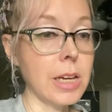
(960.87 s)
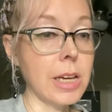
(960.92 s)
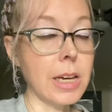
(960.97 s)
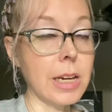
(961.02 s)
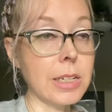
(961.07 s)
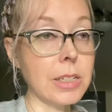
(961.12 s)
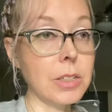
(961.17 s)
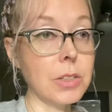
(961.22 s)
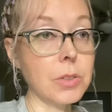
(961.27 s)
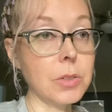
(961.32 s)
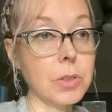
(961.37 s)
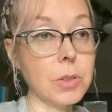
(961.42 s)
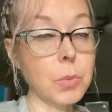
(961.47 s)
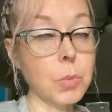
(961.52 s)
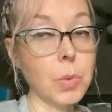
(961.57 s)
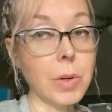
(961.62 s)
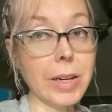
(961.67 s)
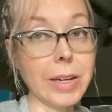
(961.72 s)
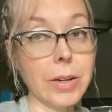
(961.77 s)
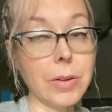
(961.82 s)
and do the
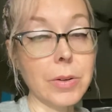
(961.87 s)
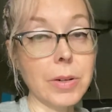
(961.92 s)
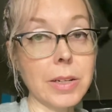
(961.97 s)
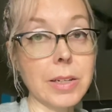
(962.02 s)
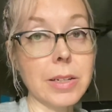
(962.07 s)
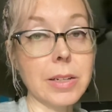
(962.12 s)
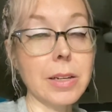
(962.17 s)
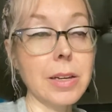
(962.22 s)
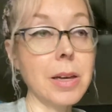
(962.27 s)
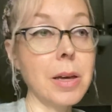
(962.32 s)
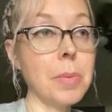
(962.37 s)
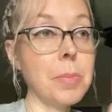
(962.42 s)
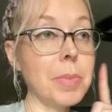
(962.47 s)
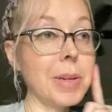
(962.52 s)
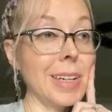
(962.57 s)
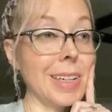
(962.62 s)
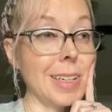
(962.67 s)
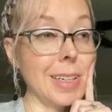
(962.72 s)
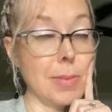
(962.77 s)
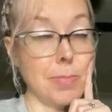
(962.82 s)
wiring,
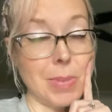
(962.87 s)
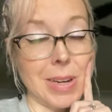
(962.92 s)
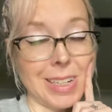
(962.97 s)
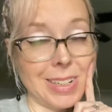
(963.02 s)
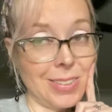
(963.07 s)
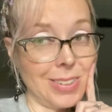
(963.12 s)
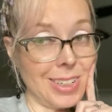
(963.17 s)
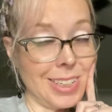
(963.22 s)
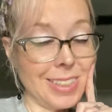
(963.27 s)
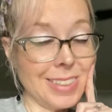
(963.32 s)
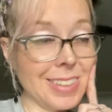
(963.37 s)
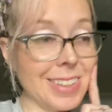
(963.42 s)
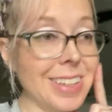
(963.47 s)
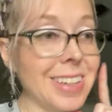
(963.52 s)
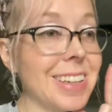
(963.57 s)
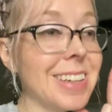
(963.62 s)
but I need batteries.